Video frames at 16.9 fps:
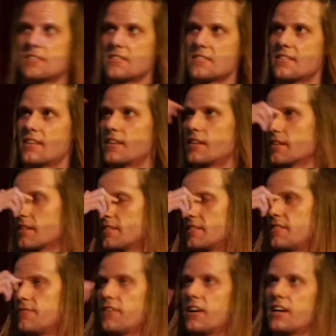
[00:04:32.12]
And this is
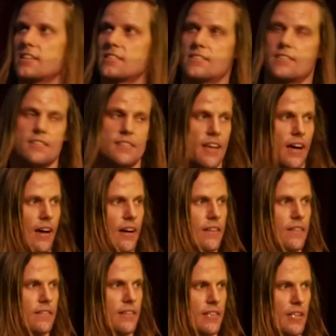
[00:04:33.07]
the device
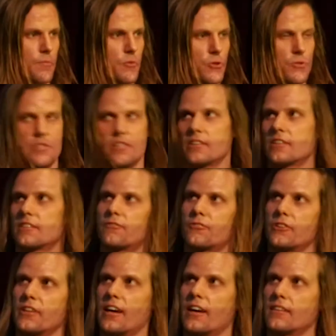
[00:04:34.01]
design that I'm
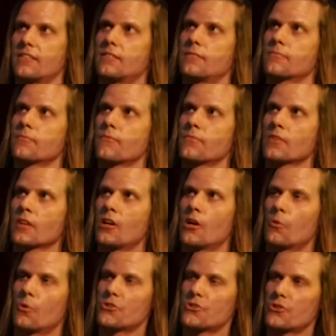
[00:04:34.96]
using for that.
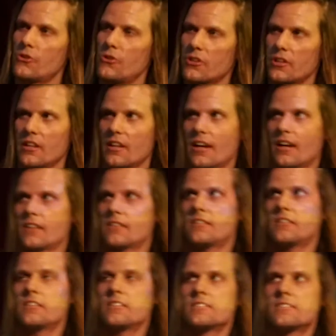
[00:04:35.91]
What you're
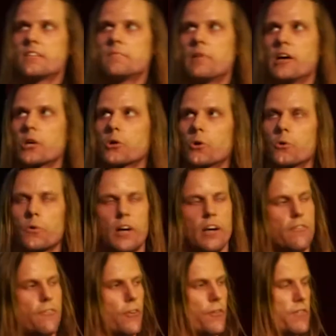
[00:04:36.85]
looking at is a
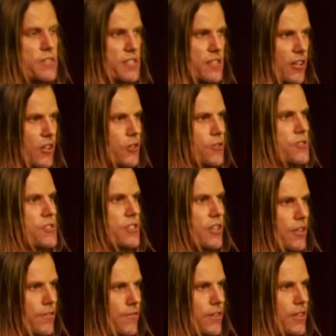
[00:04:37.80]
micrograph of a
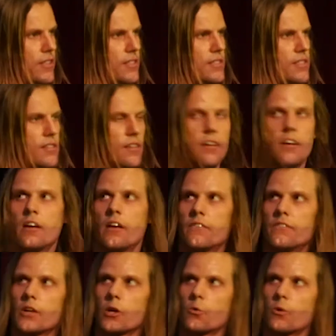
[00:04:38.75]
silicon surface.
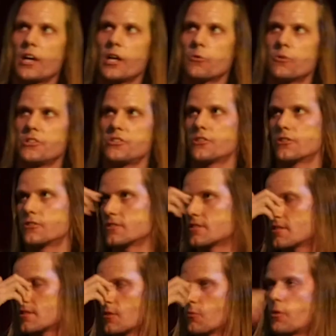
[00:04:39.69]
The gray
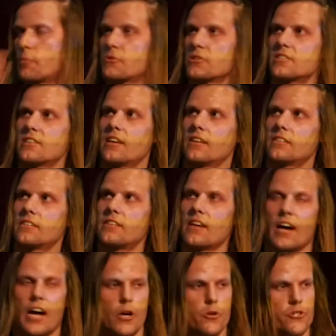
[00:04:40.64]
regions
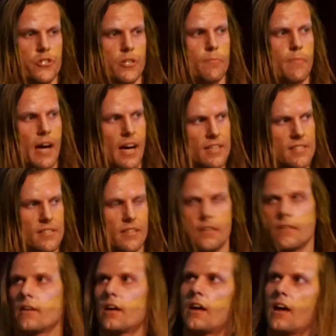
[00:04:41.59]
represent the hydrogen
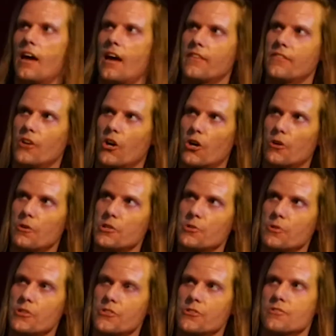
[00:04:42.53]
mask, and the
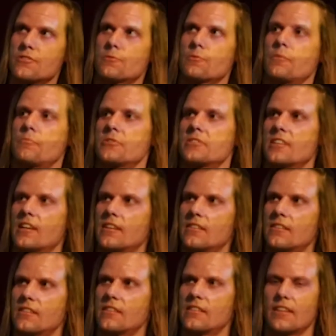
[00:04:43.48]
orange regions
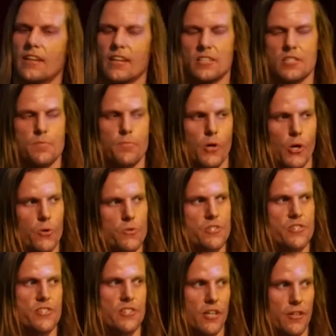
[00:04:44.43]
represent the
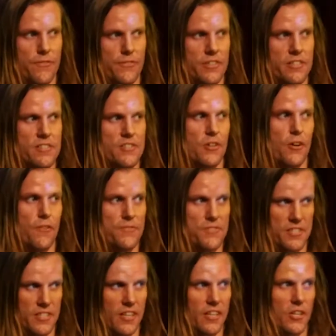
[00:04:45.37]
exposed
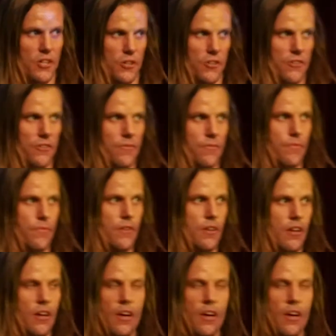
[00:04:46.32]
surface of silicon.